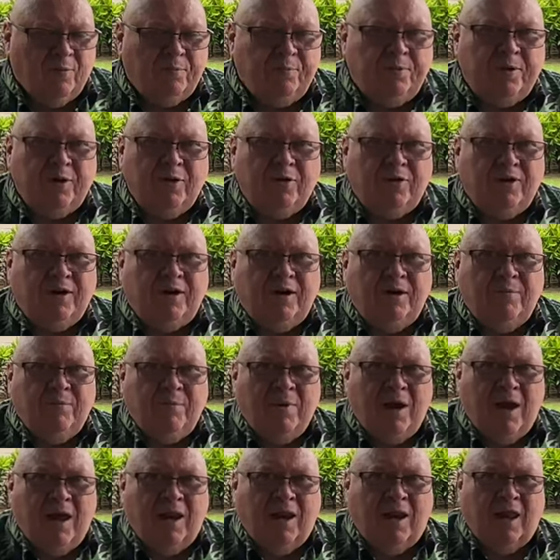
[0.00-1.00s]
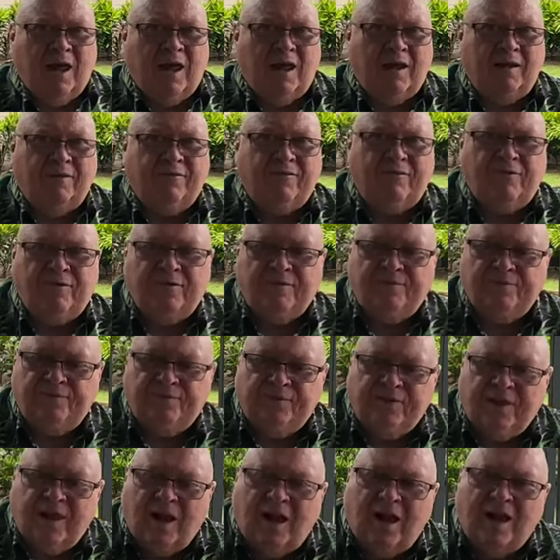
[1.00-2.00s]
period of my life,
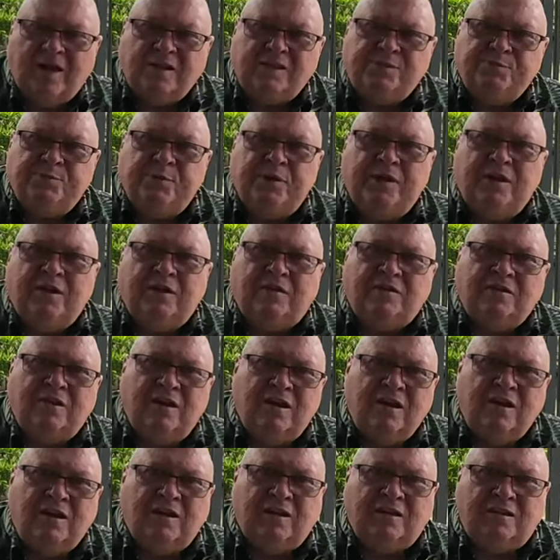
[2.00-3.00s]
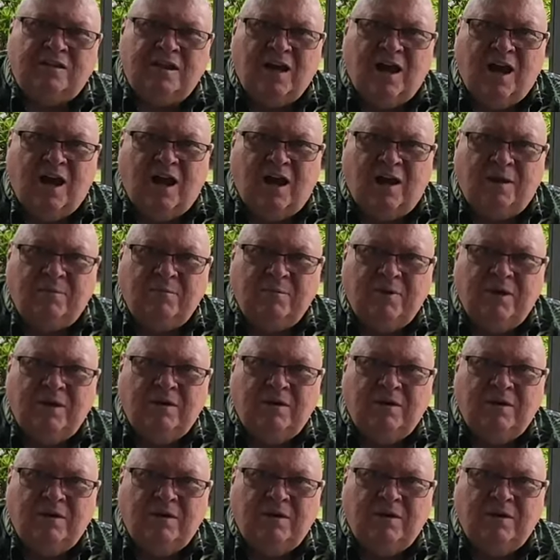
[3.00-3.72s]
I spent a ton of time